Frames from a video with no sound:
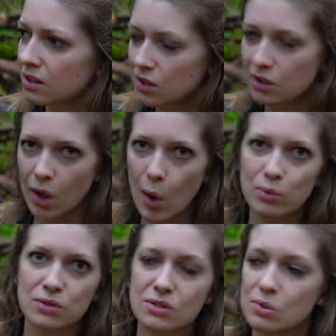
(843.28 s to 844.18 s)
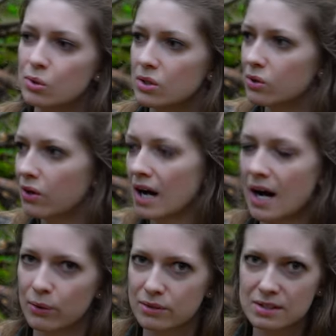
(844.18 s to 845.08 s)
close to your
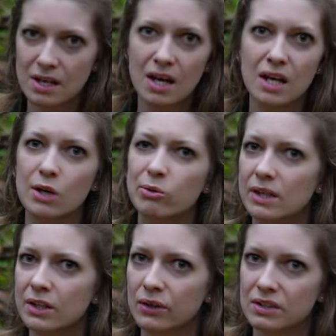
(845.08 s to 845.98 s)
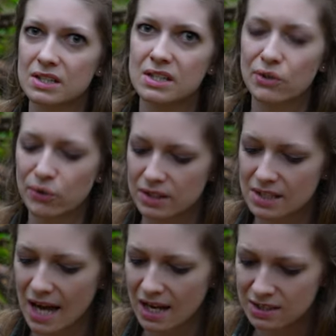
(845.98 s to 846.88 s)
house, you will not hear it.
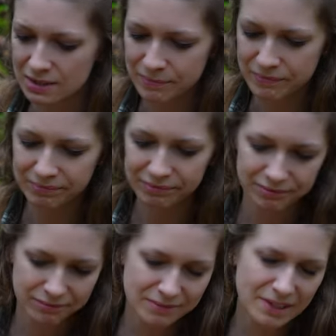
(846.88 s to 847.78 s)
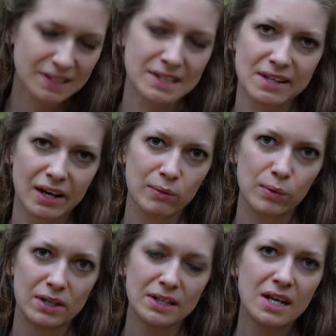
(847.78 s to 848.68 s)
And the second
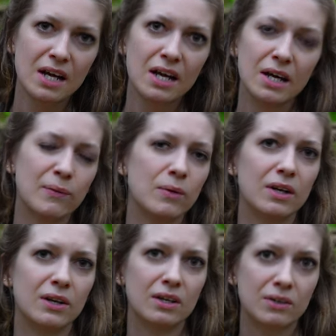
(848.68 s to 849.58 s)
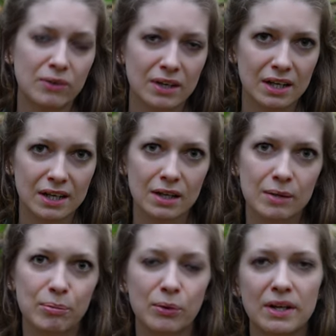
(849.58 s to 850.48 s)
one, it will not really
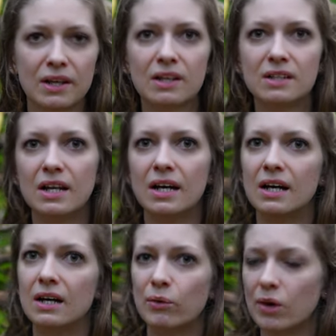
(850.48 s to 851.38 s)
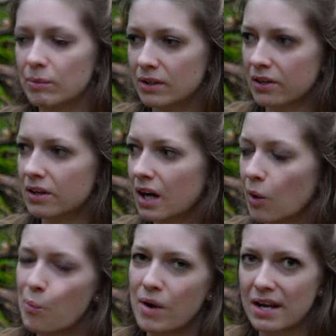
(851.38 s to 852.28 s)
bring the robber
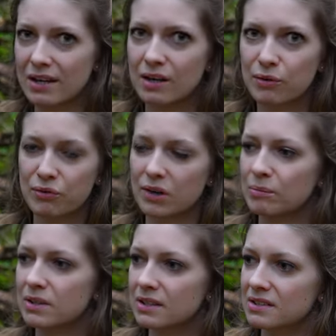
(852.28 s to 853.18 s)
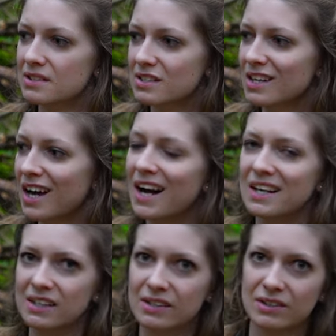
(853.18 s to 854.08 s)
away from his
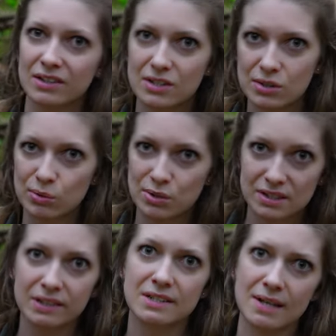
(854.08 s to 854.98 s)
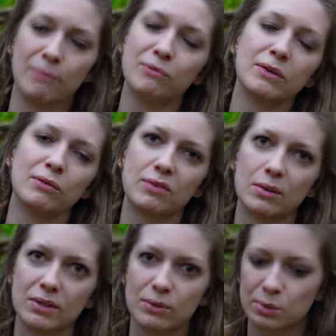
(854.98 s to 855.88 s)
idea to steal something
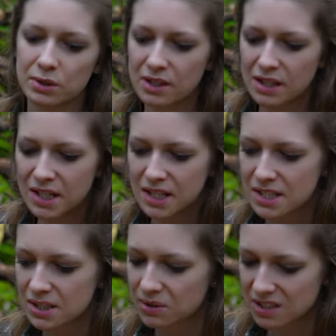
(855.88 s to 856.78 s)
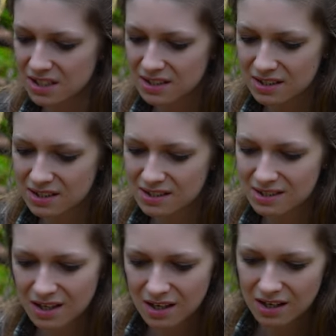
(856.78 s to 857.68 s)
from you. So this is